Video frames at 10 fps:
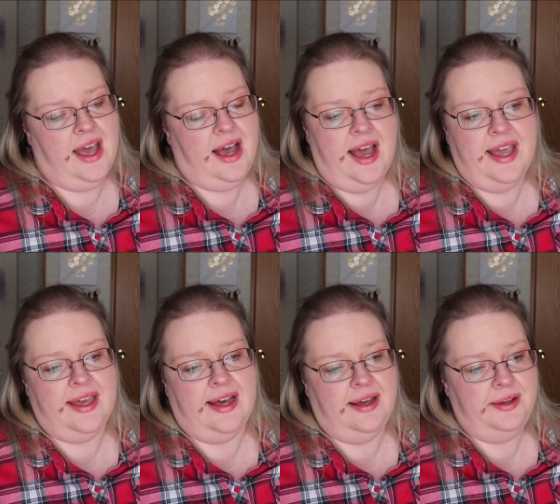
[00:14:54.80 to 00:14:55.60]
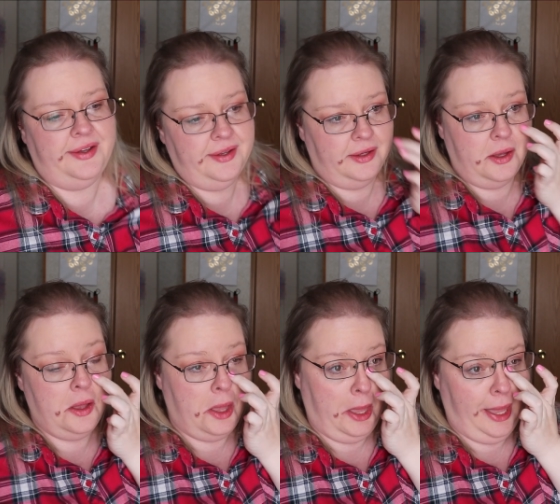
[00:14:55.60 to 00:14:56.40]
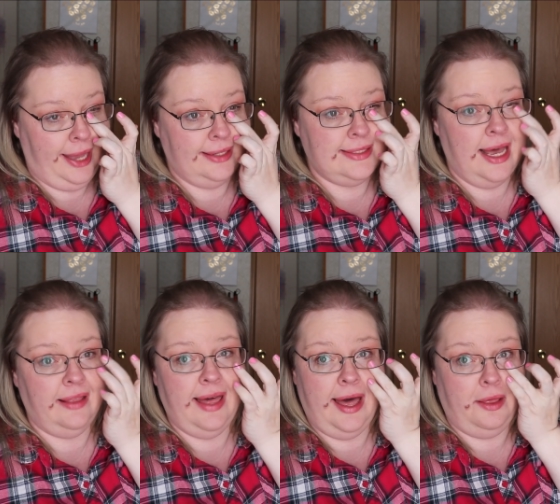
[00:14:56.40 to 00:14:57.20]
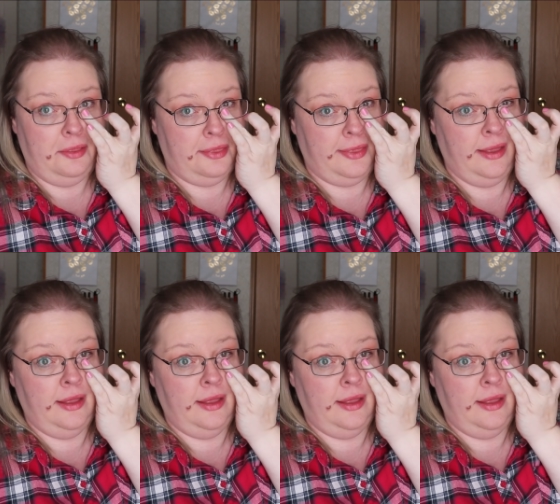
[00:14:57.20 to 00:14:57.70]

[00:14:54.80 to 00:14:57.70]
I uh, had a telehealth